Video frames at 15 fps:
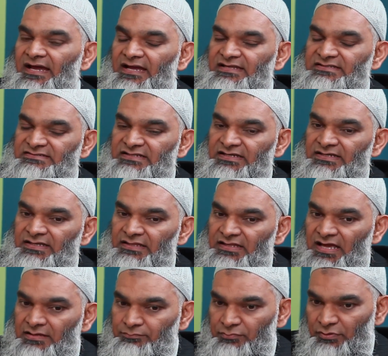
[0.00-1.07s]
And in
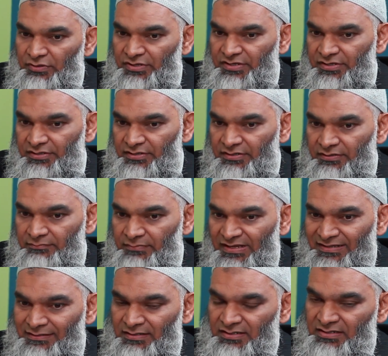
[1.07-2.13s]
that book,
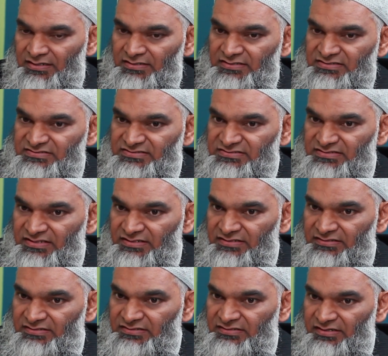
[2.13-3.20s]
Michael Hart has
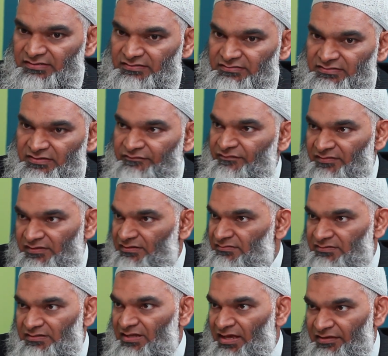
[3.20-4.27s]
given
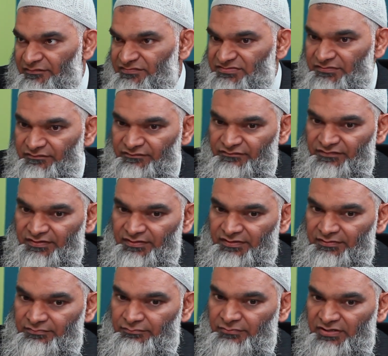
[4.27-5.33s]
the lives of
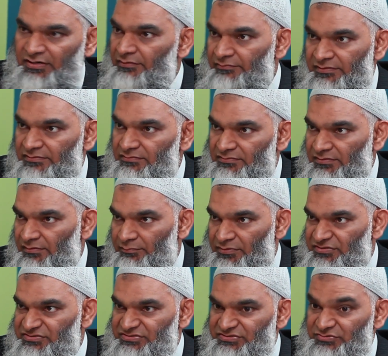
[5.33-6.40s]
100
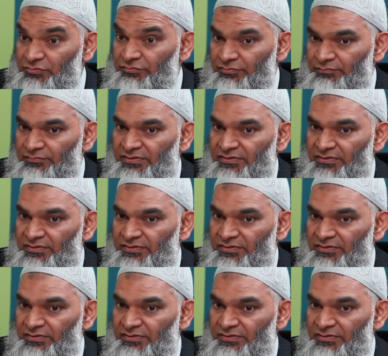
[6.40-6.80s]
persons who